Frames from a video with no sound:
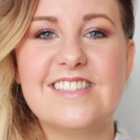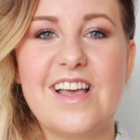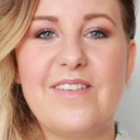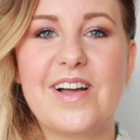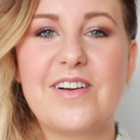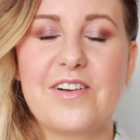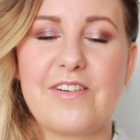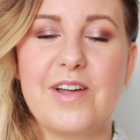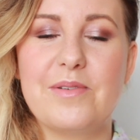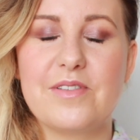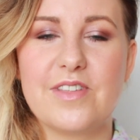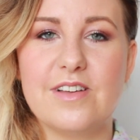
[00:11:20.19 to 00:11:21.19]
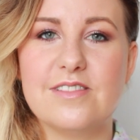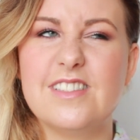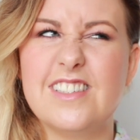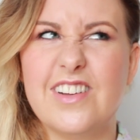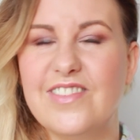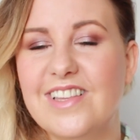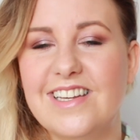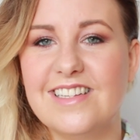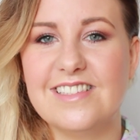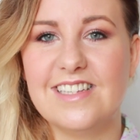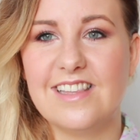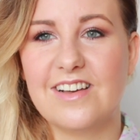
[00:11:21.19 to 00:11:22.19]
So I got a grey one of those, so you don't really
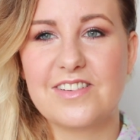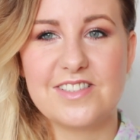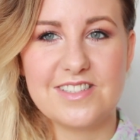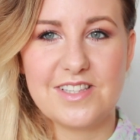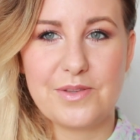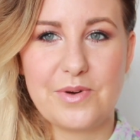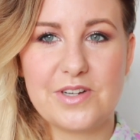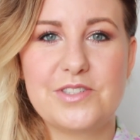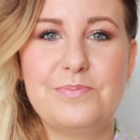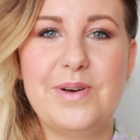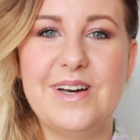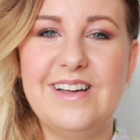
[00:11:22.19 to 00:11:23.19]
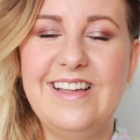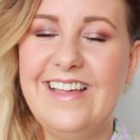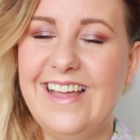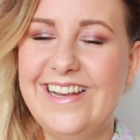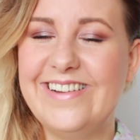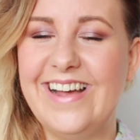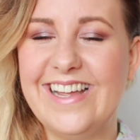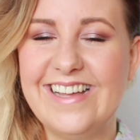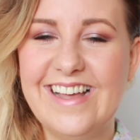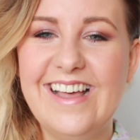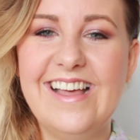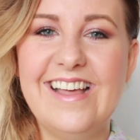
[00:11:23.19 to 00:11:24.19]
need to see that because it's in the wash. But anyway,